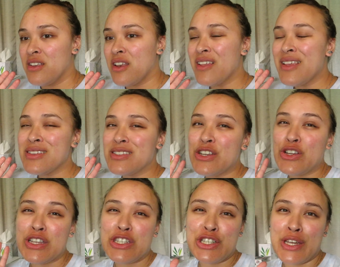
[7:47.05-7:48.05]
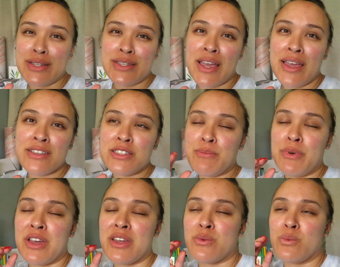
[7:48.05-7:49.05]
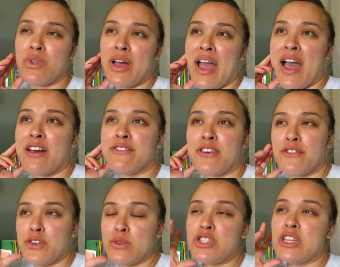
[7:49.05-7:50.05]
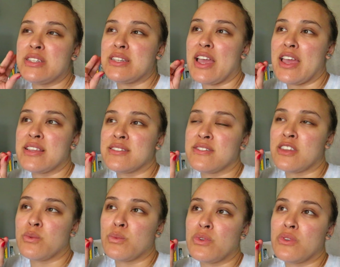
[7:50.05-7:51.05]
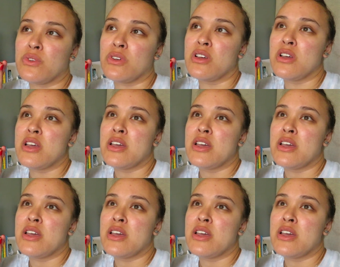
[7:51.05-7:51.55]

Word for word: not necessarily cheat days, but we'll have a few cheat days and then we'll